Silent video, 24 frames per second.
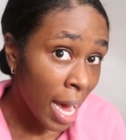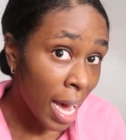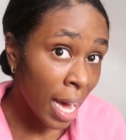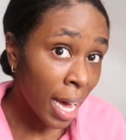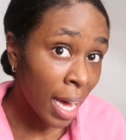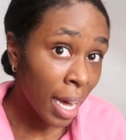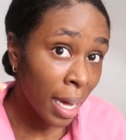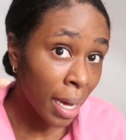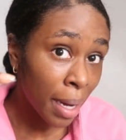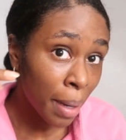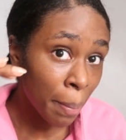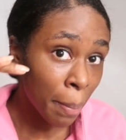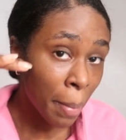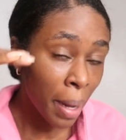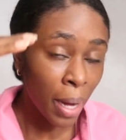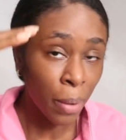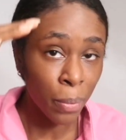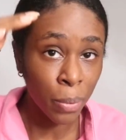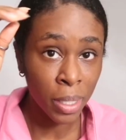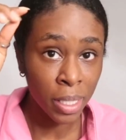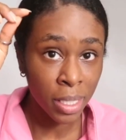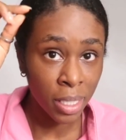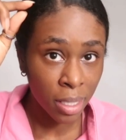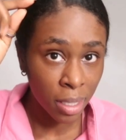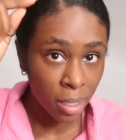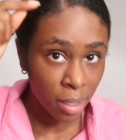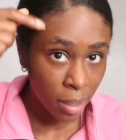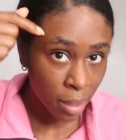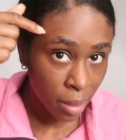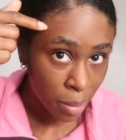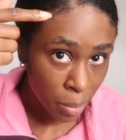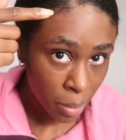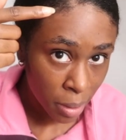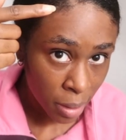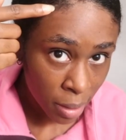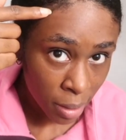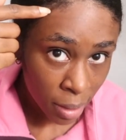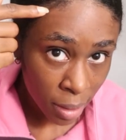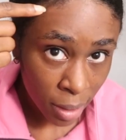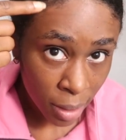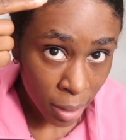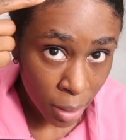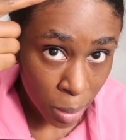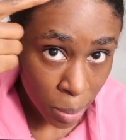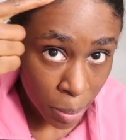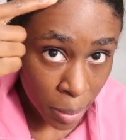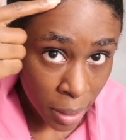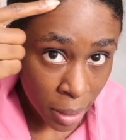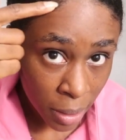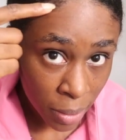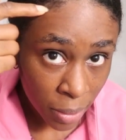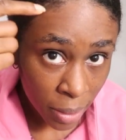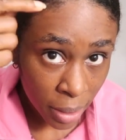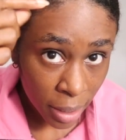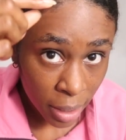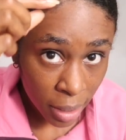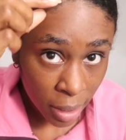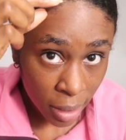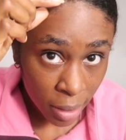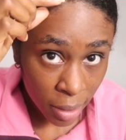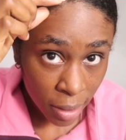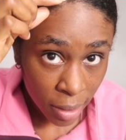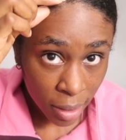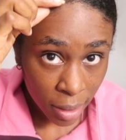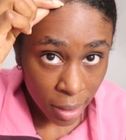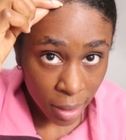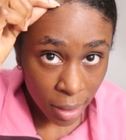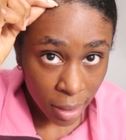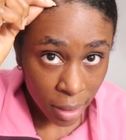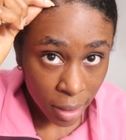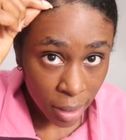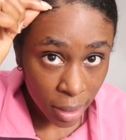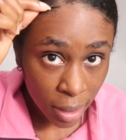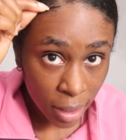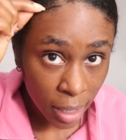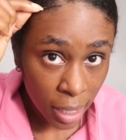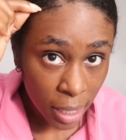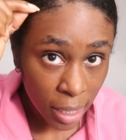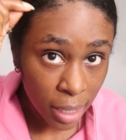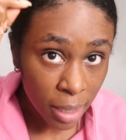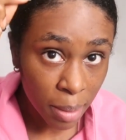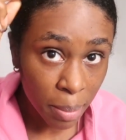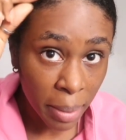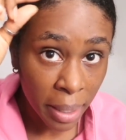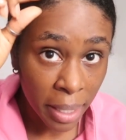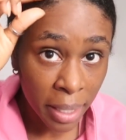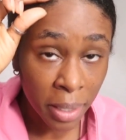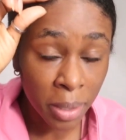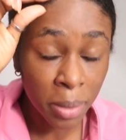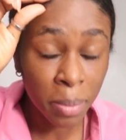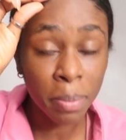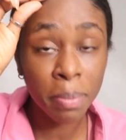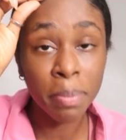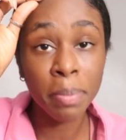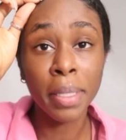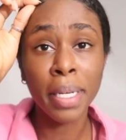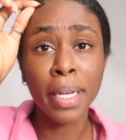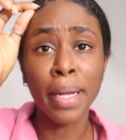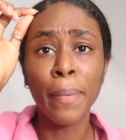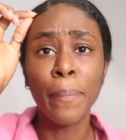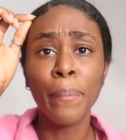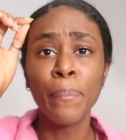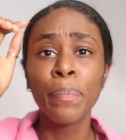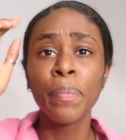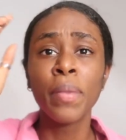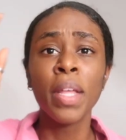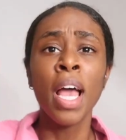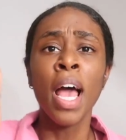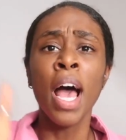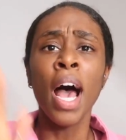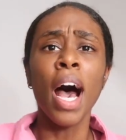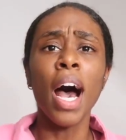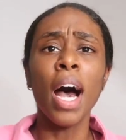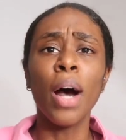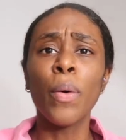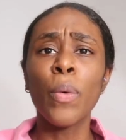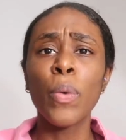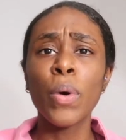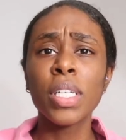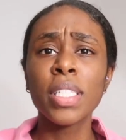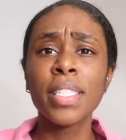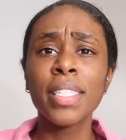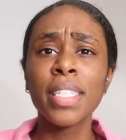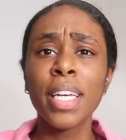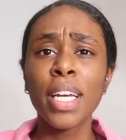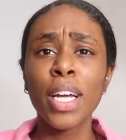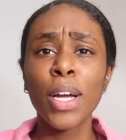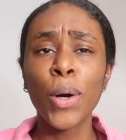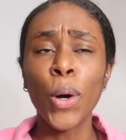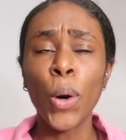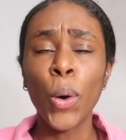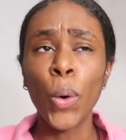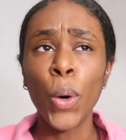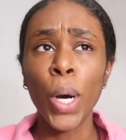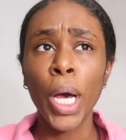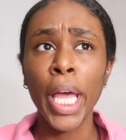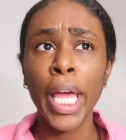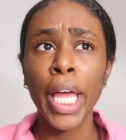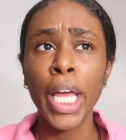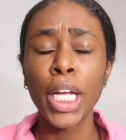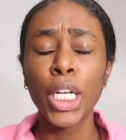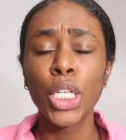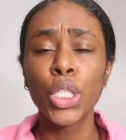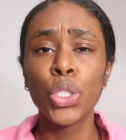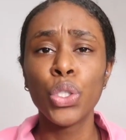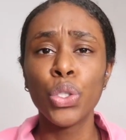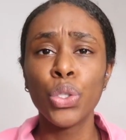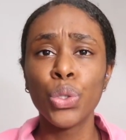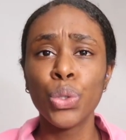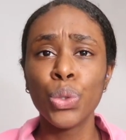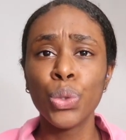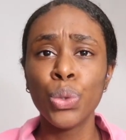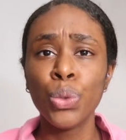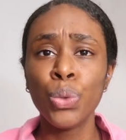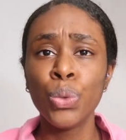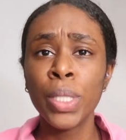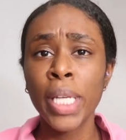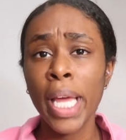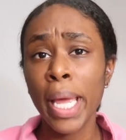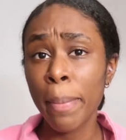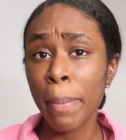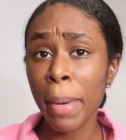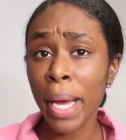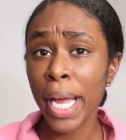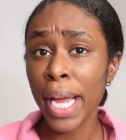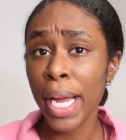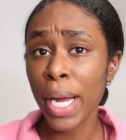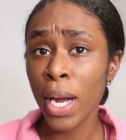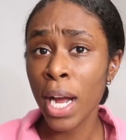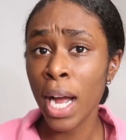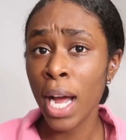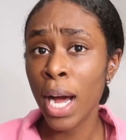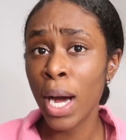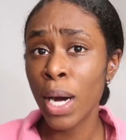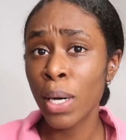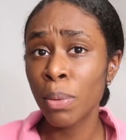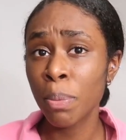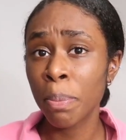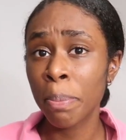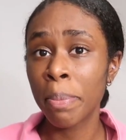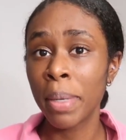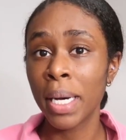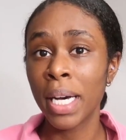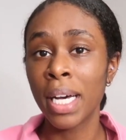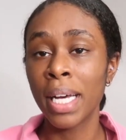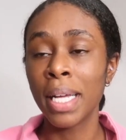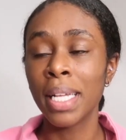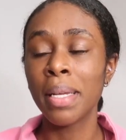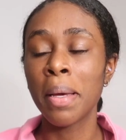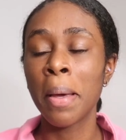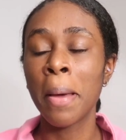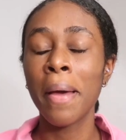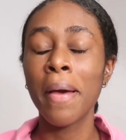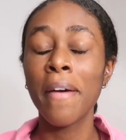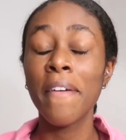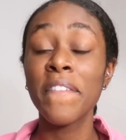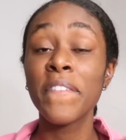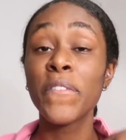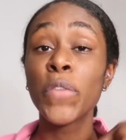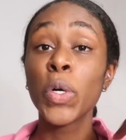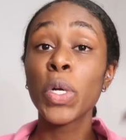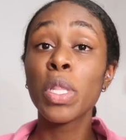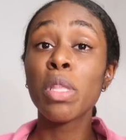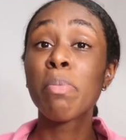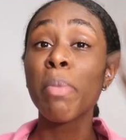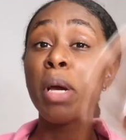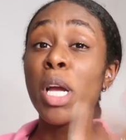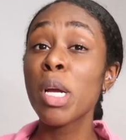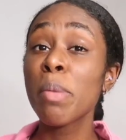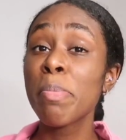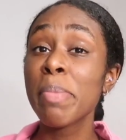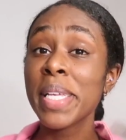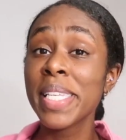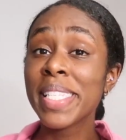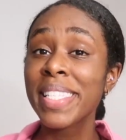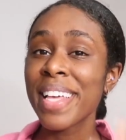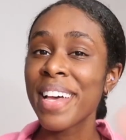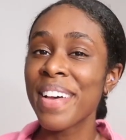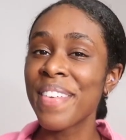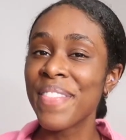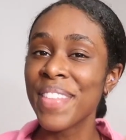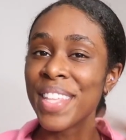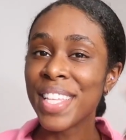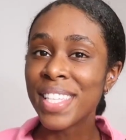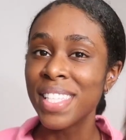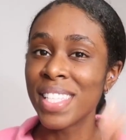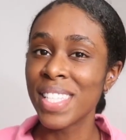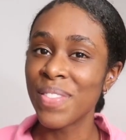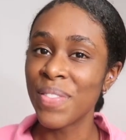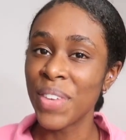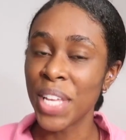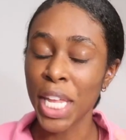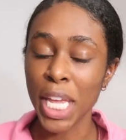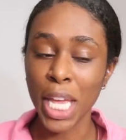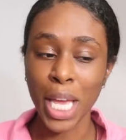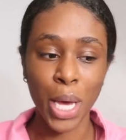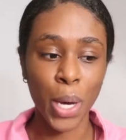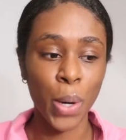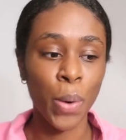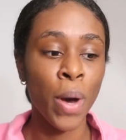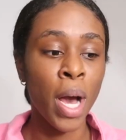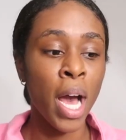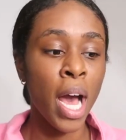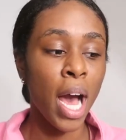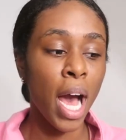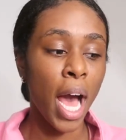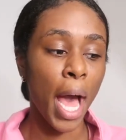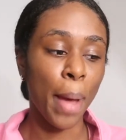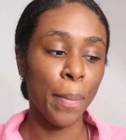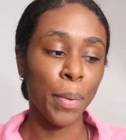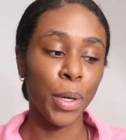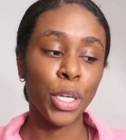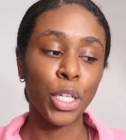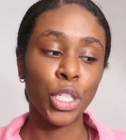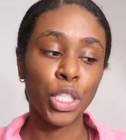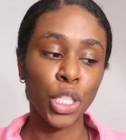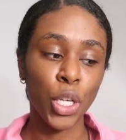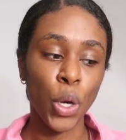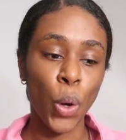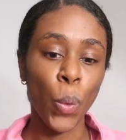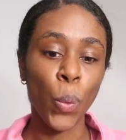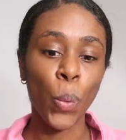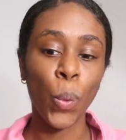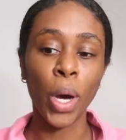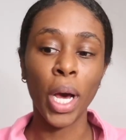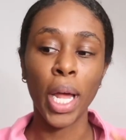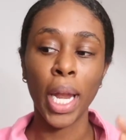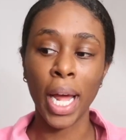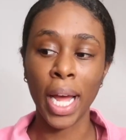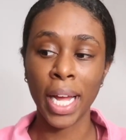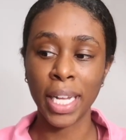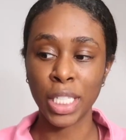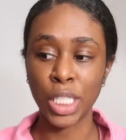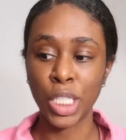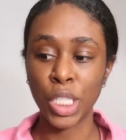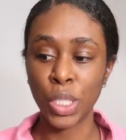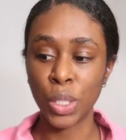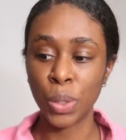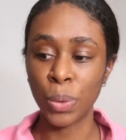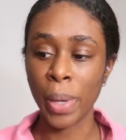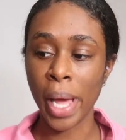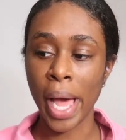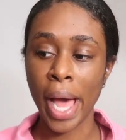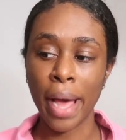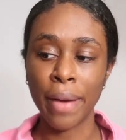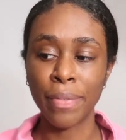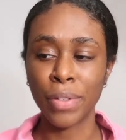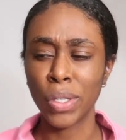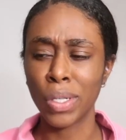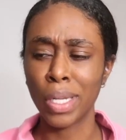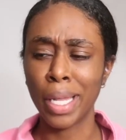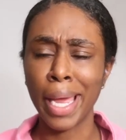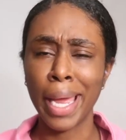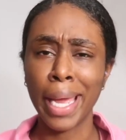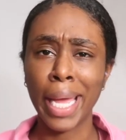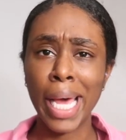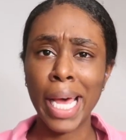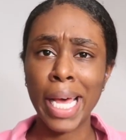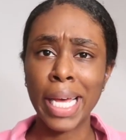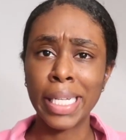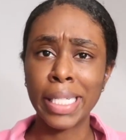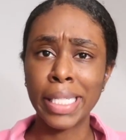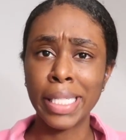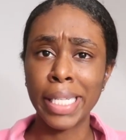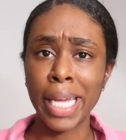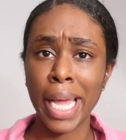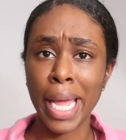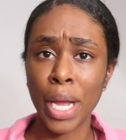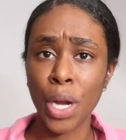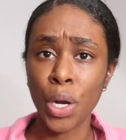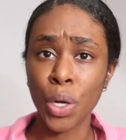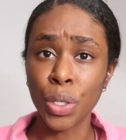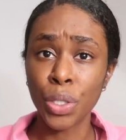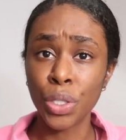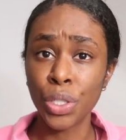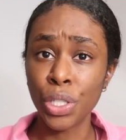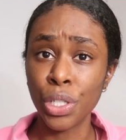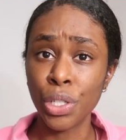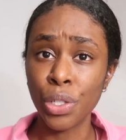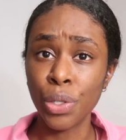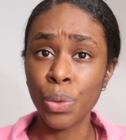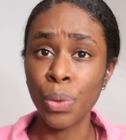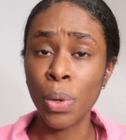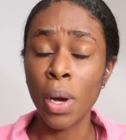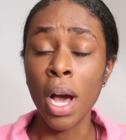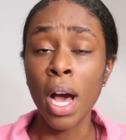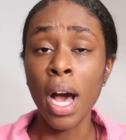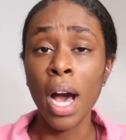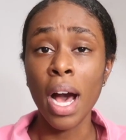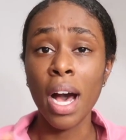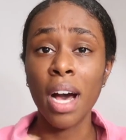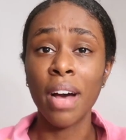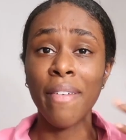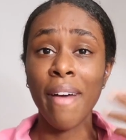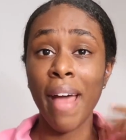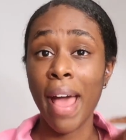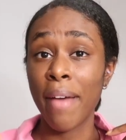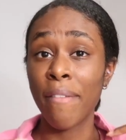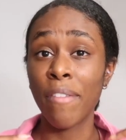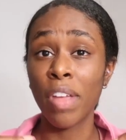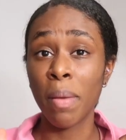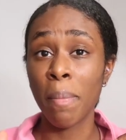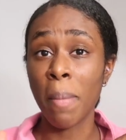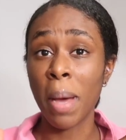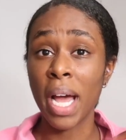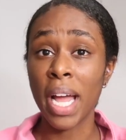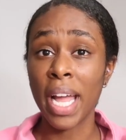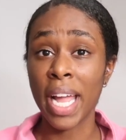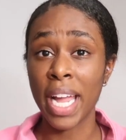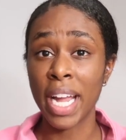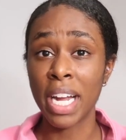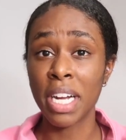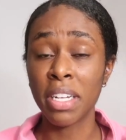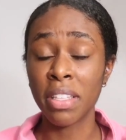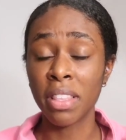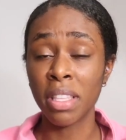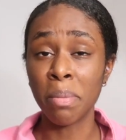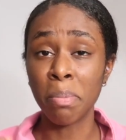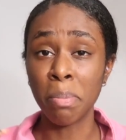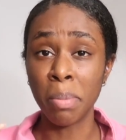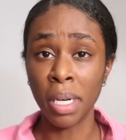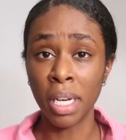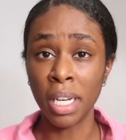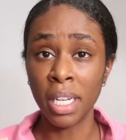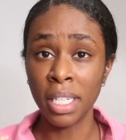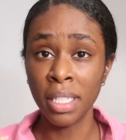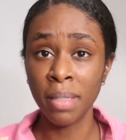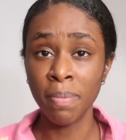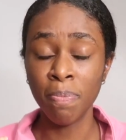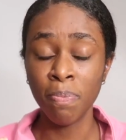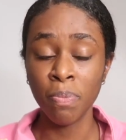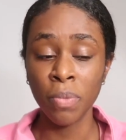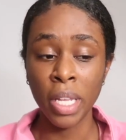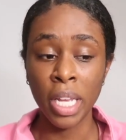I wasn't, okay, well, this little piece right here needs some help, but I wasn't going to take my hair out, but for the purpose of this video, I'm gonna show what I do after like a day or two of having my hair in the bun